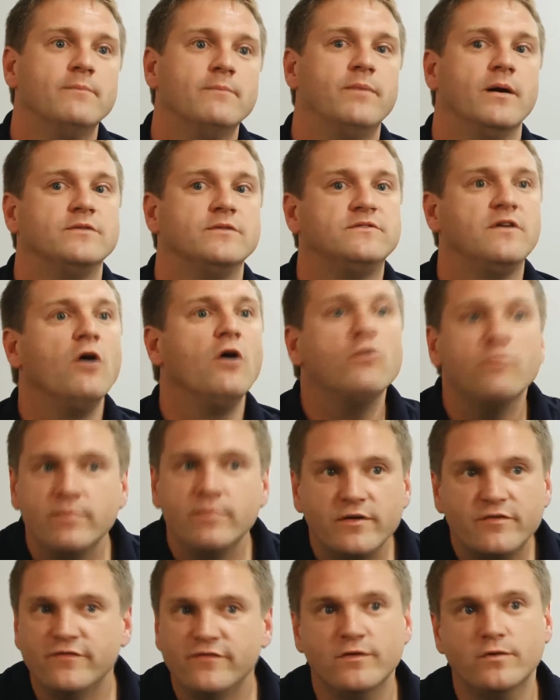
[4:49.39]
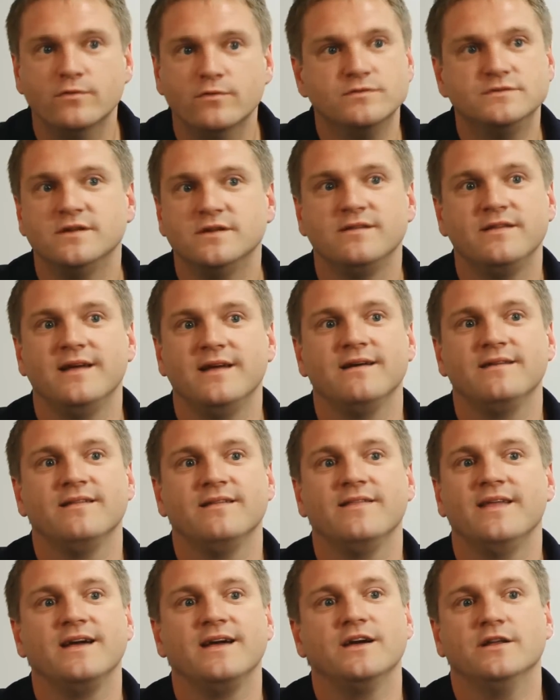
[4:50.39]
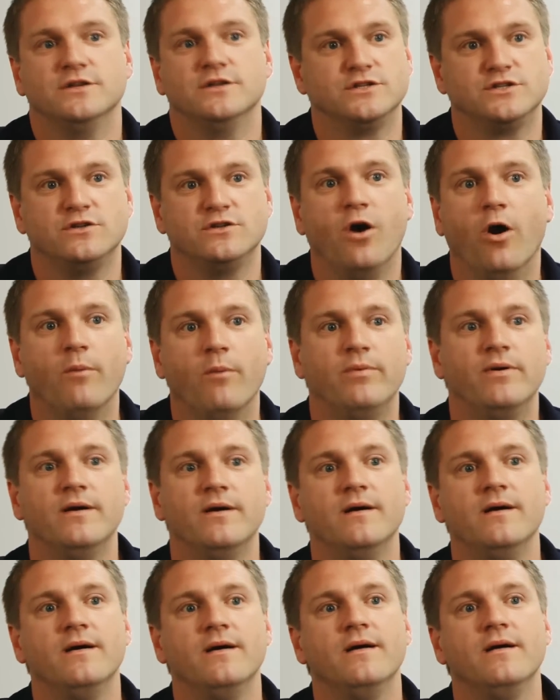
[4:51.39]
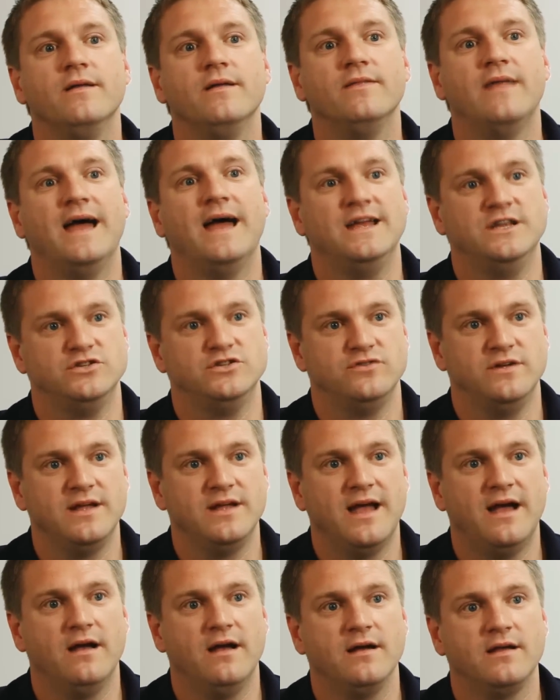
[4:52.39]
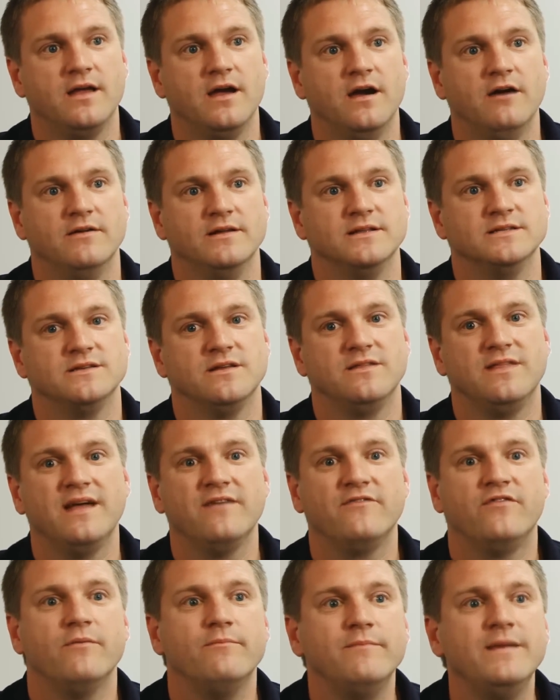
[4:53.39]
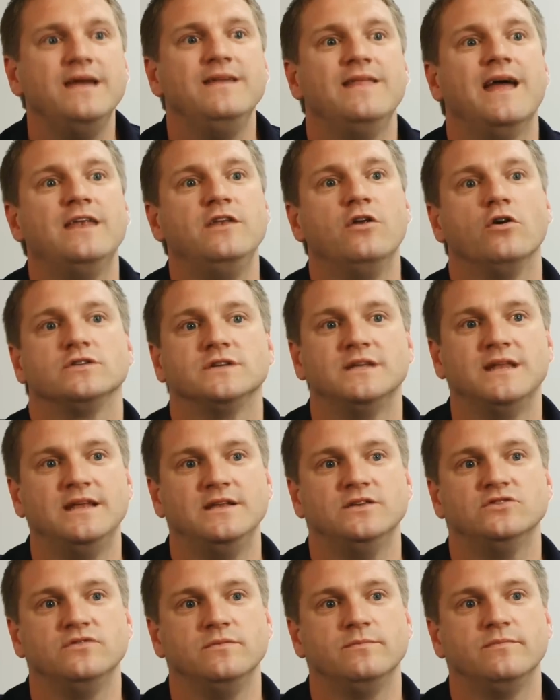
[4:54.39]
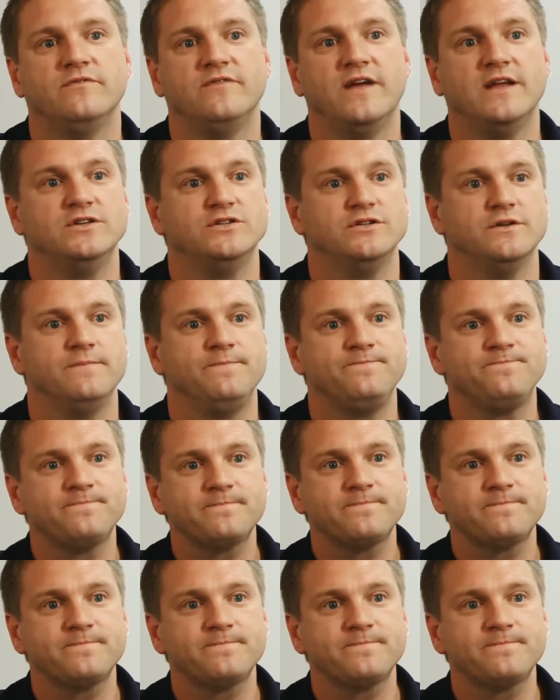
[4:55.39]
But don't be fooled to think that they're going to stop that injury occurring. So that, for me, they're not an injury prevention.